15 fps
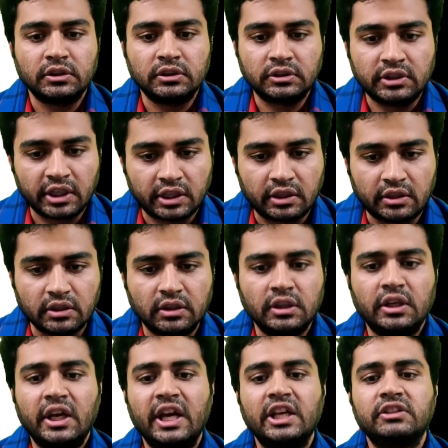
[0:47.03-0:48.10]
thick,
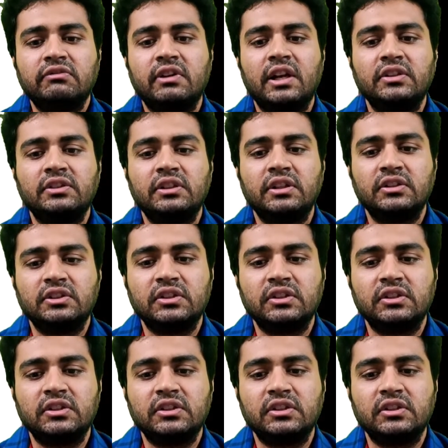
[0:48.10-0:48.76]
as well as it is a